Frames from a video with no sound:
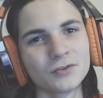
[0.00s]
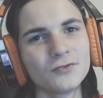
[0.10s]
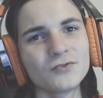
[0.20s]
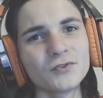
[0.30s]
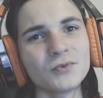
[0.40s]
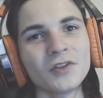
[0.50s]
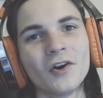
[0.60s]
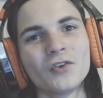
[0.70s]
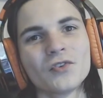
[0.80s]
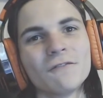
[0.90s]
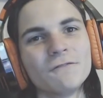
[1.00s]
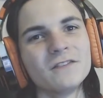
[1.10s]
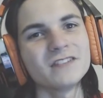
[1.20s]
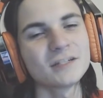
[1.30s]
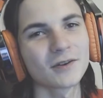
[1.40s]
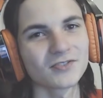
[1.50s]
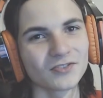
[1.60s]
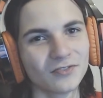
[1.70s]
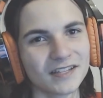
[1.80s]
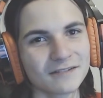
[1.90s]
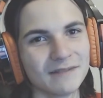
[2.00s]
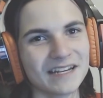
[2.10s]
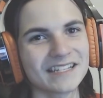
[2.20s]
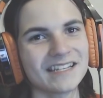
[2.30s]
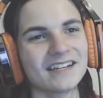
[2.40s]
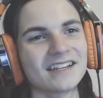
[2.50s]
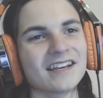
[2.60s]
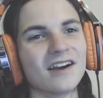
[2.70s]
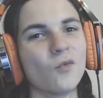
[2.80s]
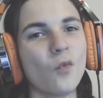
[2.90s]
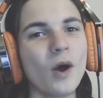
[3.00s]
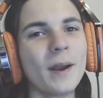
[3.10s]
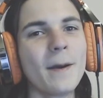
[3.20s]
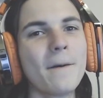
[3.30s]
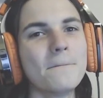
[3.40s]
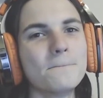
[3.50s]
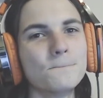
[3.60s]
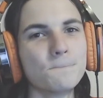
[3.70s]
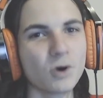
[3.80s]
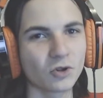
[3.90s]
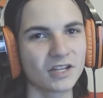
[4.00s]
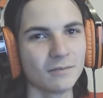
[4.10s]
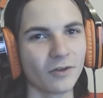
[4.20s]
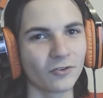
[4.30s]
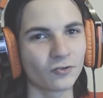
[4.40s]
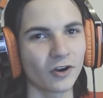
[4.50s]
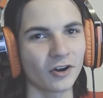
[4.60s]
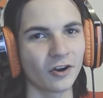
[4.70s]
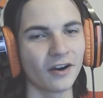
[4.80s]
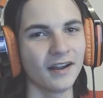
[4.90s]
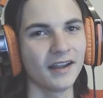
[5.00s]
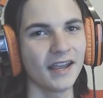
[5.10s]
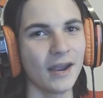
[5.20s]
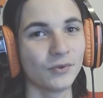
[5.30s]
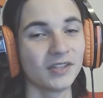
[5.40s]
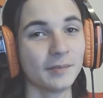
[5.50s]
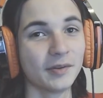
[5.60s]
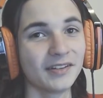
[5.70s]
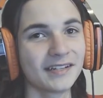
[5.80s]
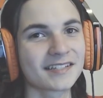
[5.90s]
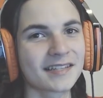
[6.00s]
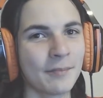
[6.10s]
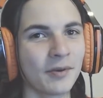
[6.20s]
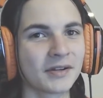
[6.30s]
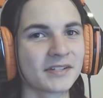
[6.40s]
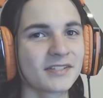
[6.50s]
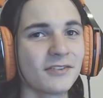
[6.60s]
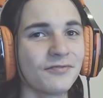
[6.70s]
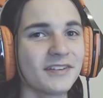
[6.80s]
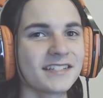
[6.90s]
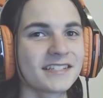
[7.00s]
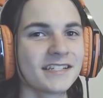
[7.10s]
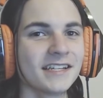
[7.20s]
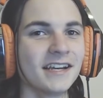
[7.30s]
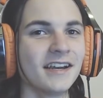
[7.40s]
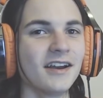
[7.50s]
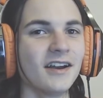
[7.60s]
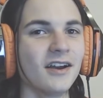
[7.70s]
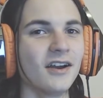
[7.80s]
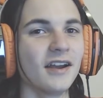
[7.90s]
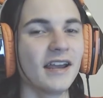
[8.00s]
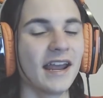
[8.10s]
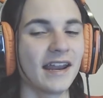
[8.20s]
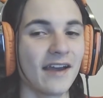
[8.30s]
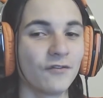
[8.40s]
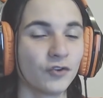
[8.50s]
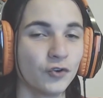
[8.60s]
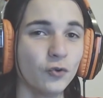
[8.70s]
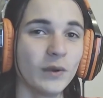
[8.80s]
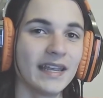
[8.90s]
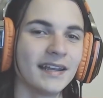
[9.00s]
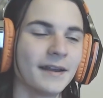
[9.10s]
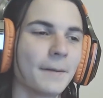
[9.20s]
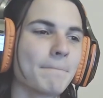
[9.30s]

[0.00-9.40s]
Goodra with 150 special defense makes it one bulky mother trucker, and with the ability to slap on an assault vest and have Gooey,